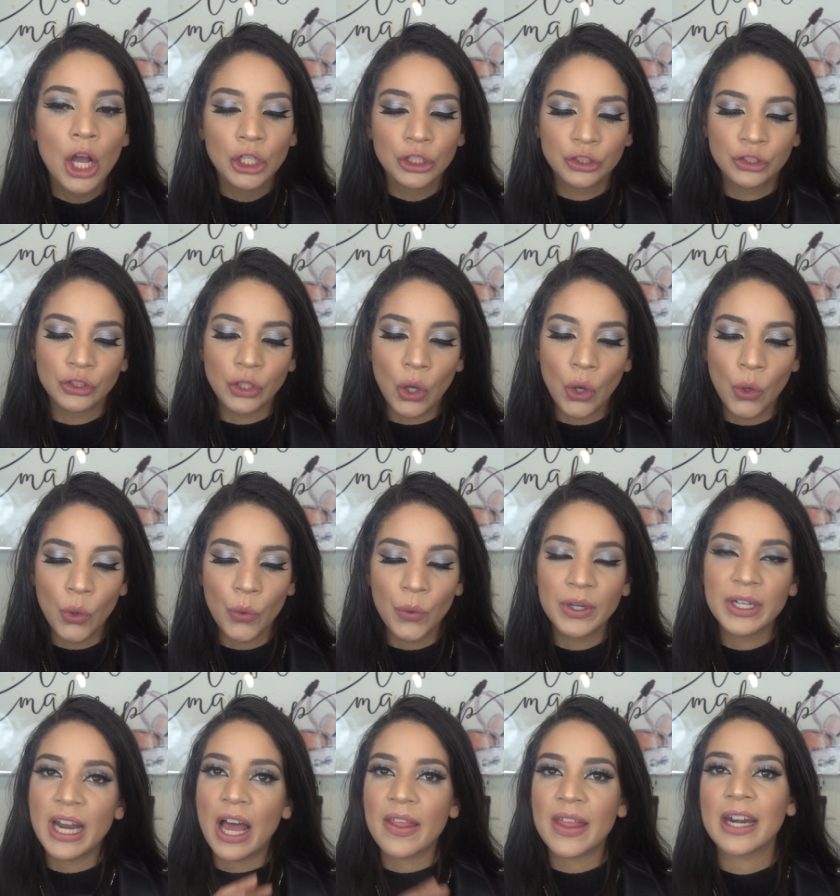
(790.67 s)
So
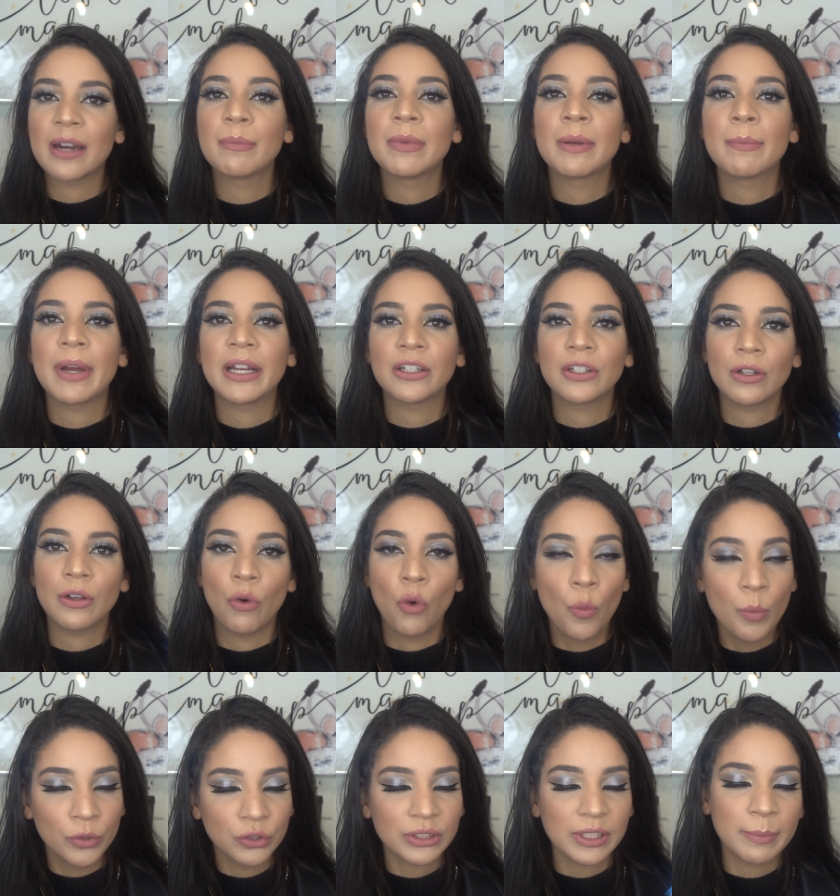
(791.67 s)
now that I'm
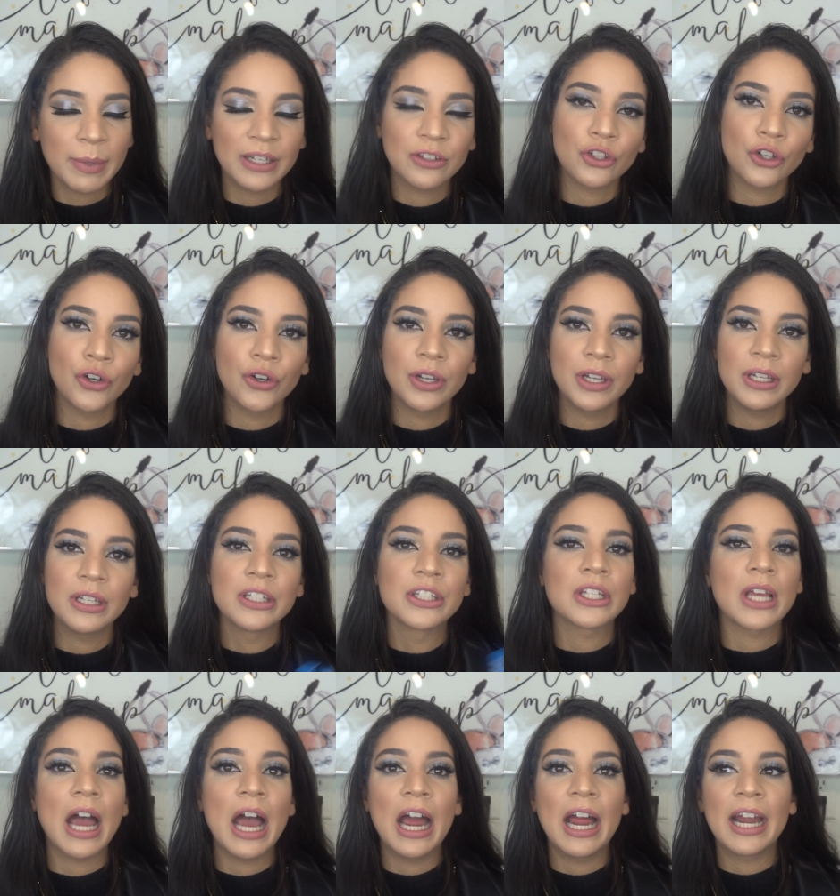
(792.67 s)
almost in my
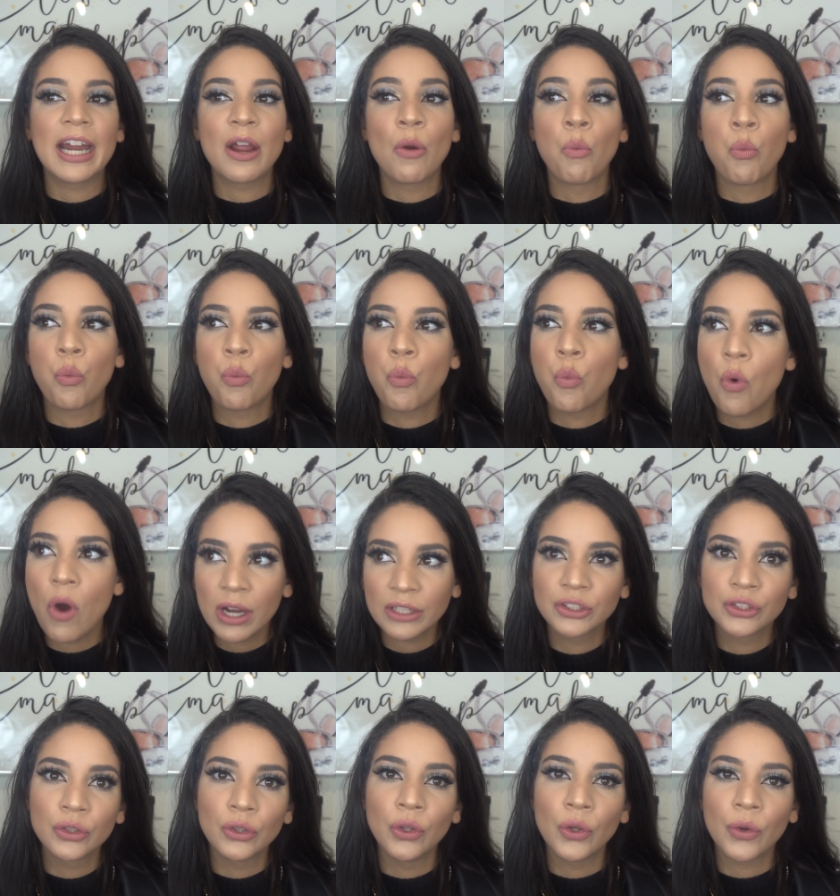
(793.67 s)
30s, I
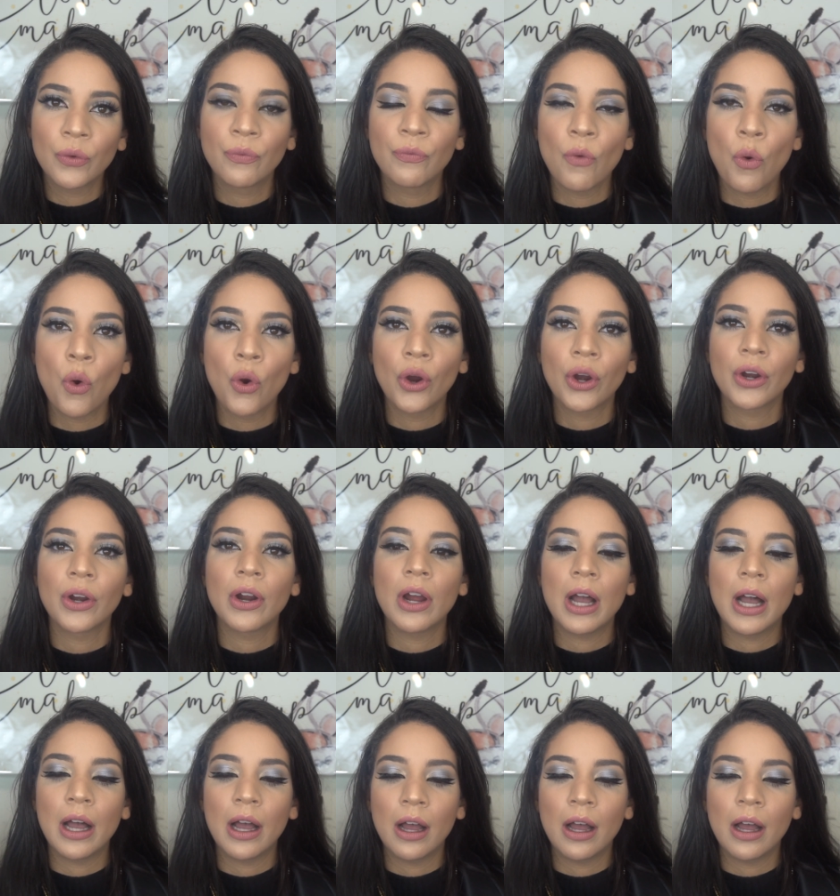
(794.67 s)
want to look for